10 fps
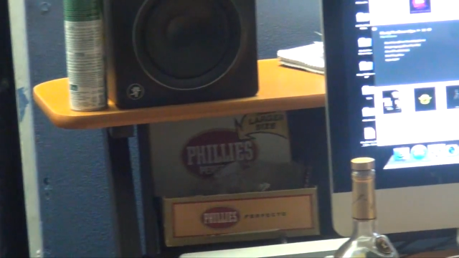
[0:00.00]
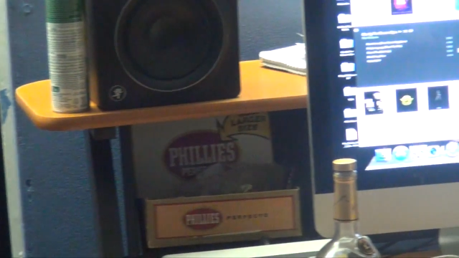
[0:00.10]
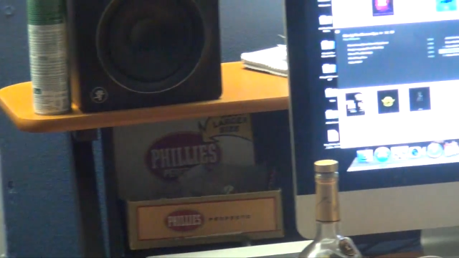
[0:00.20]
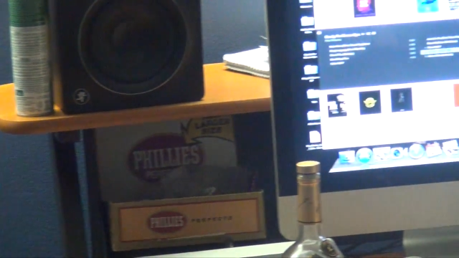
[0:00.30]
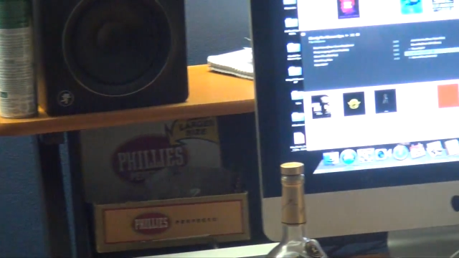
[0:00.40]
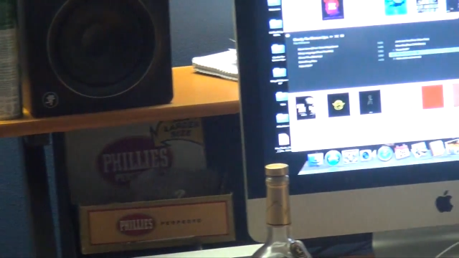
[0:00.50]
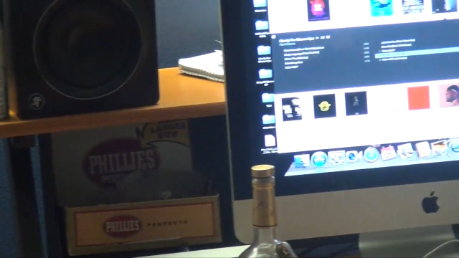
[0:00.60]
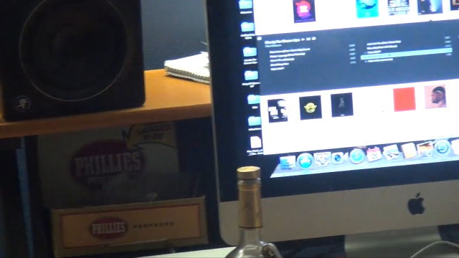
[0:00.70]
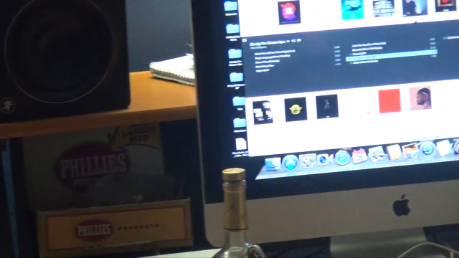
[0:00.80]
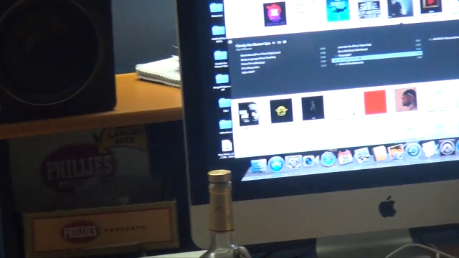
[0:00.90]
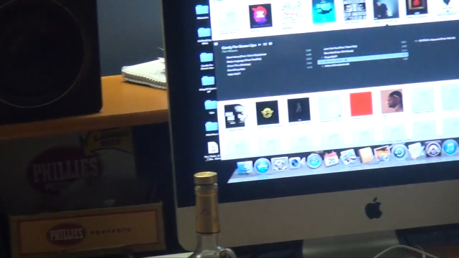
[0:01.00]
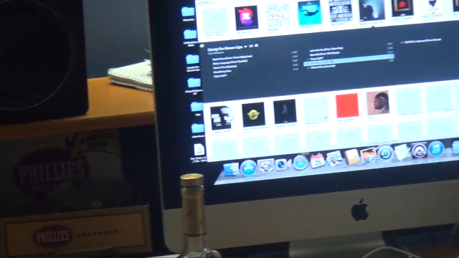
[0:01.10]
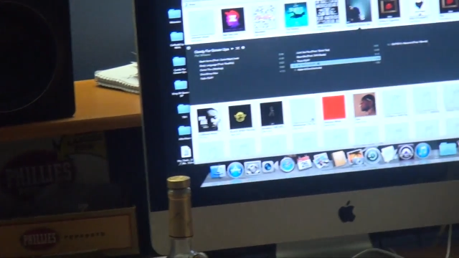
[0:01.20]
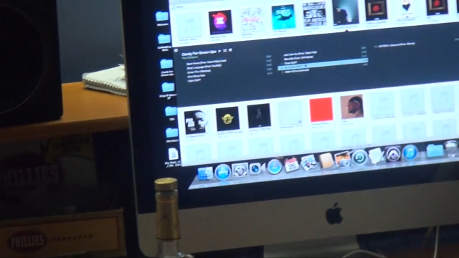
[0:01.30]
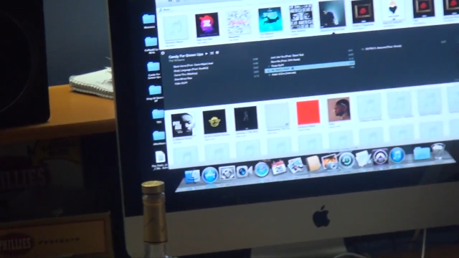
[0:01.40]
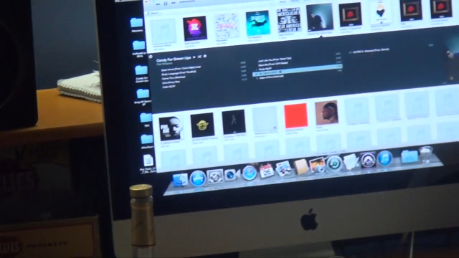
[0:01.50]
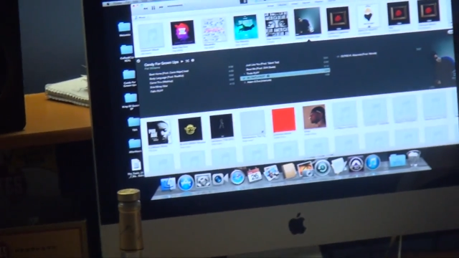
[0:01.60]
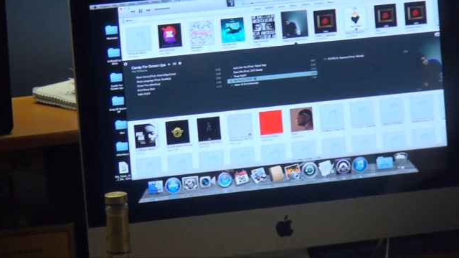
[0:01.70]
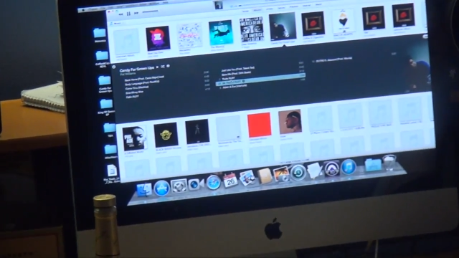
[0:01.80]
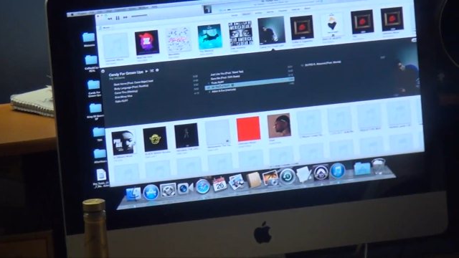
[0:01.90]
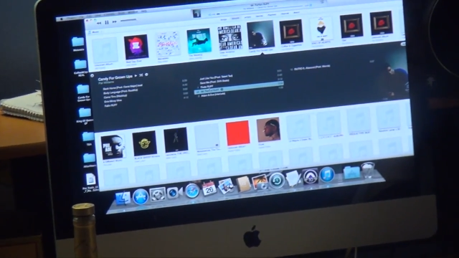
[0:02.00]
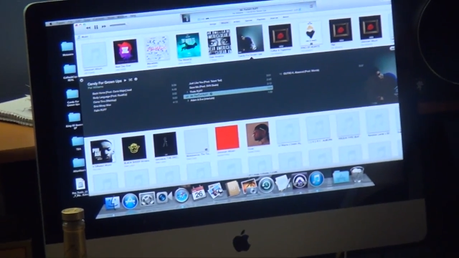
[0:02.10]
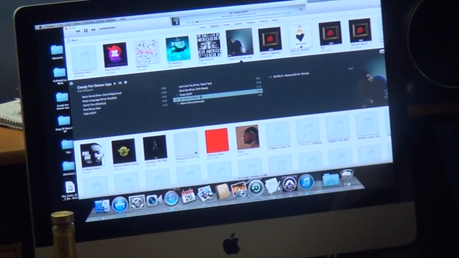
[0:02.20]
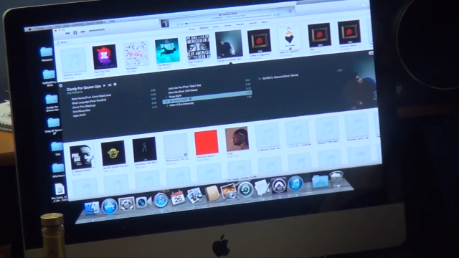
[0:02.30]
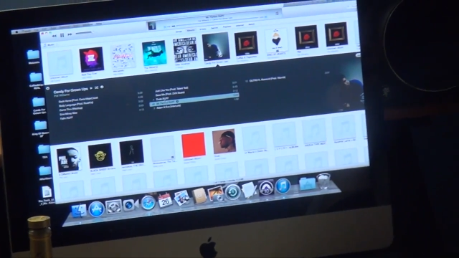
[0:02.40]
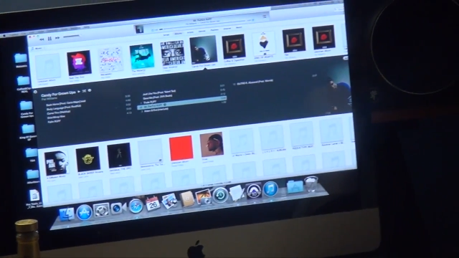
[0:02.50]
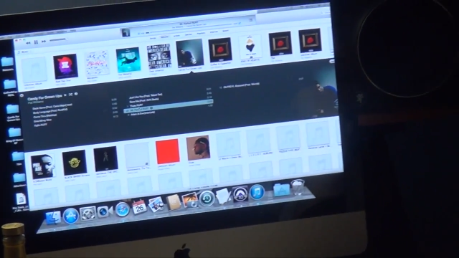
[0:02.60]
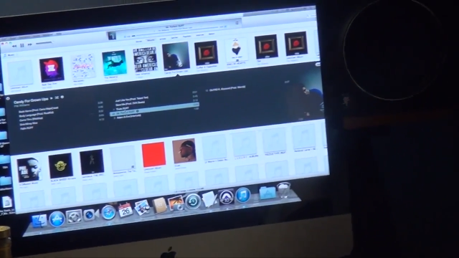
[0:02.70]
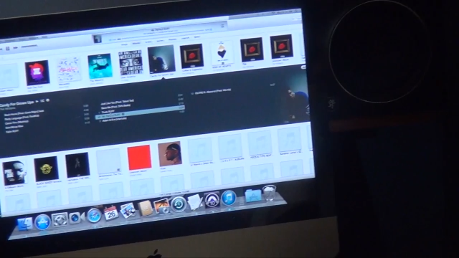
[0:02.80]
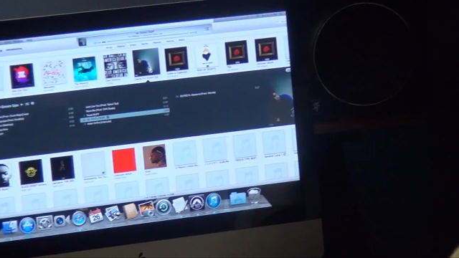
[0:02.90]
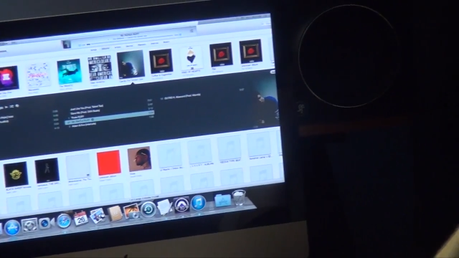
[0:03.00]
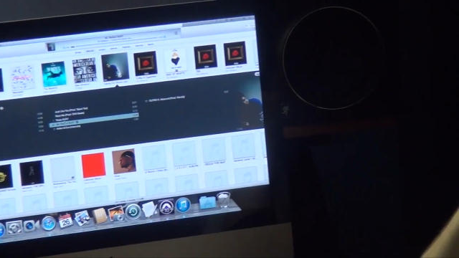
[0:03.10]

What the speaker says: No face is visible, so there are no lips to read.